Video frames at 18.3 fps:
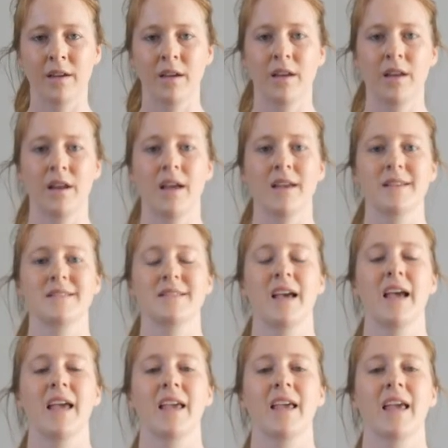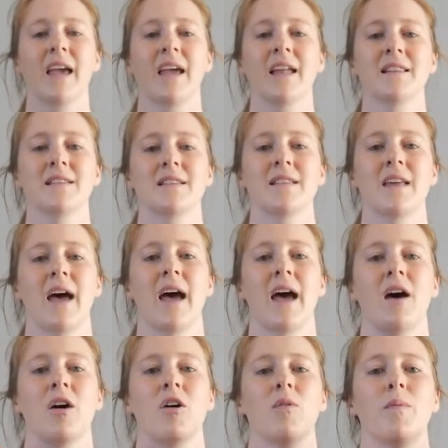Let's take it into the
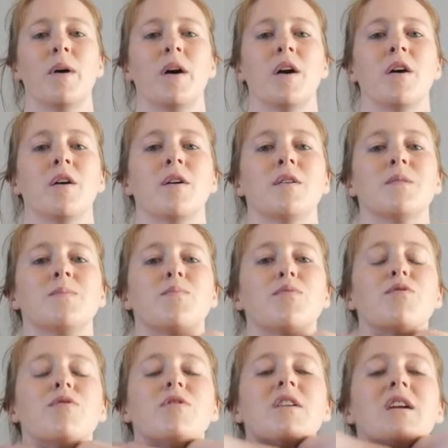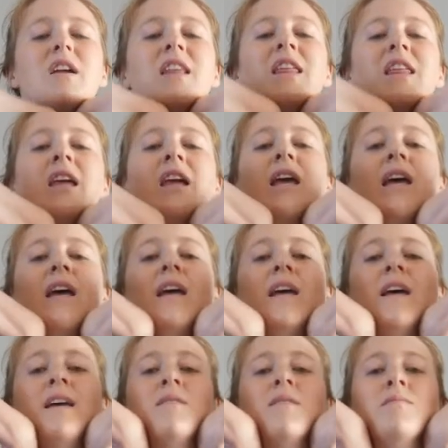elbows, breathing
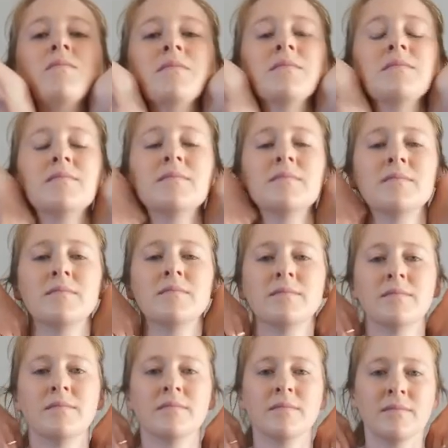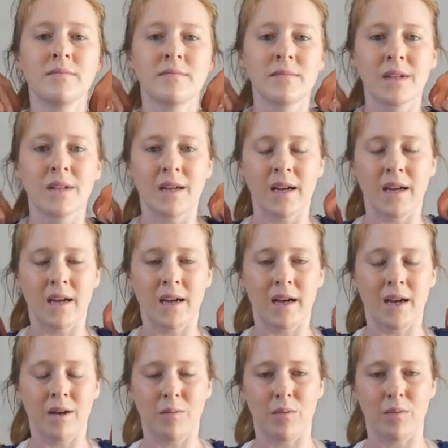in
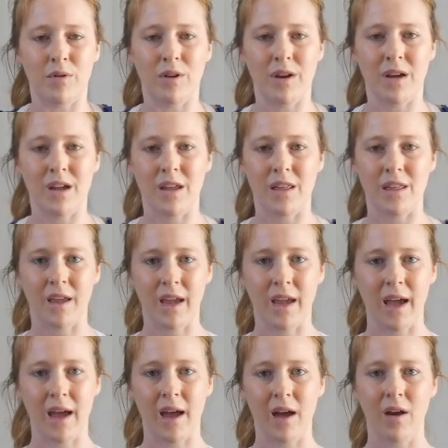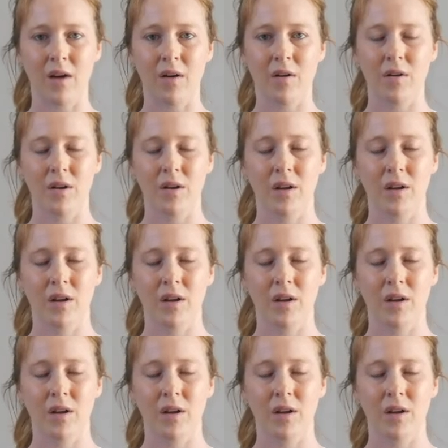and breathing out.